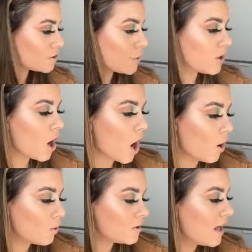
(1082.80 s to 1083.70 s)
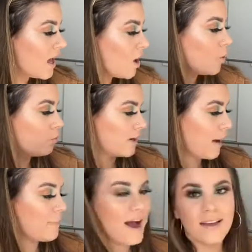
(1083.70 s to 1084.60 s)
on a whole, would I
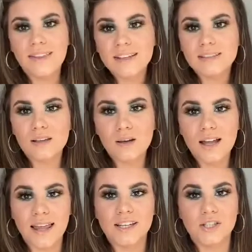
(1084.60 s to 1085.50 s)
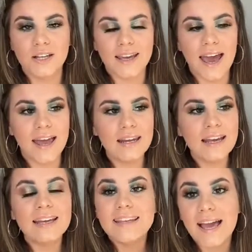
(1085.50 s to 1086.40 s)
buy this collection again?
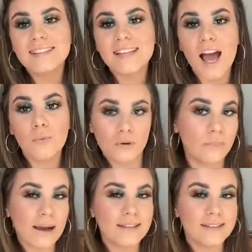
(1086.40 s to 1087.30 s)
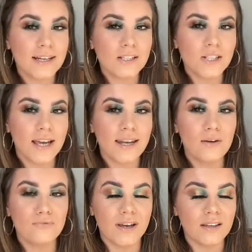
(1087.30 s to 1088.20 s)
Yes, I would buy this collection again. I
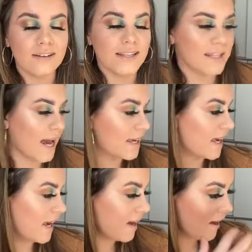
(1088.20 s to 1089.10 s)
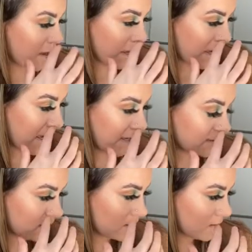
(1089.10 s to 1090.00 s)
really like it.
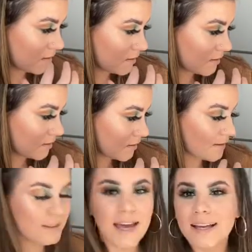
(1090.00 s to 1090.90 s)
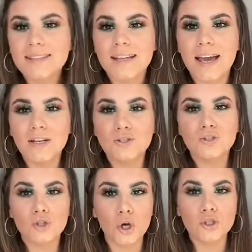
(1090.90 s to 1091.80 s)
It's, like I said,
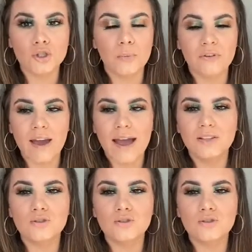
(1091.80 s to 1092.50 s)
so summery.